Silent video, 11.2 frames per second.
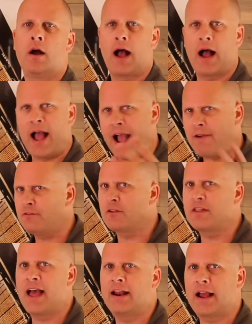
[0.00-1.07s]
After
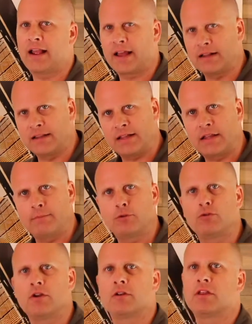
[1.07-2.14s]
that, I kind of let them
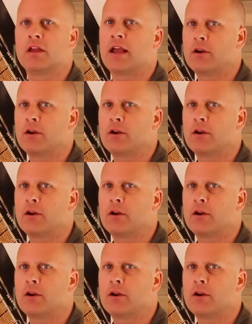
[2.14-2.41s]
do their thing.